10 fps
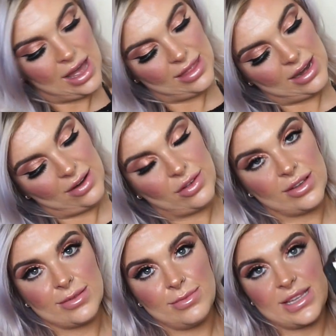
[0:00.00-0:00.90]
And then I've
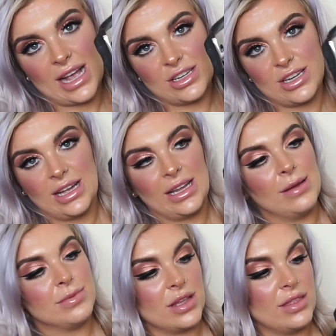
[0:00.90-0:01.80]
got some sectioning
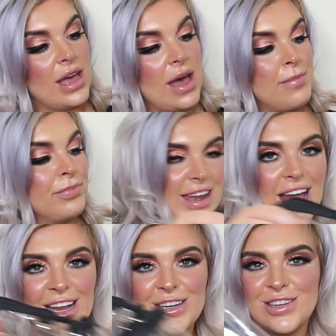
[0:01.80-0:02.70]
clips on there. And
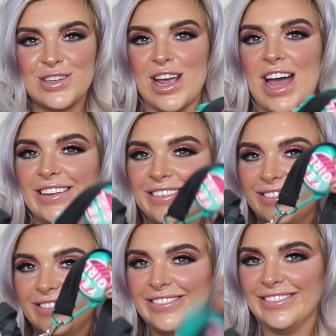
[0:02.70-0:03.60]
hand gel.
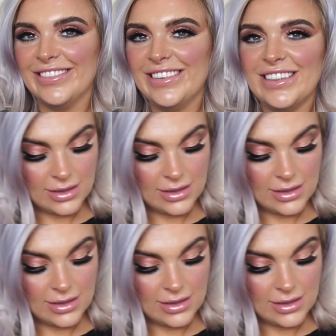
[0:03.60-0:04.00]
Ooh.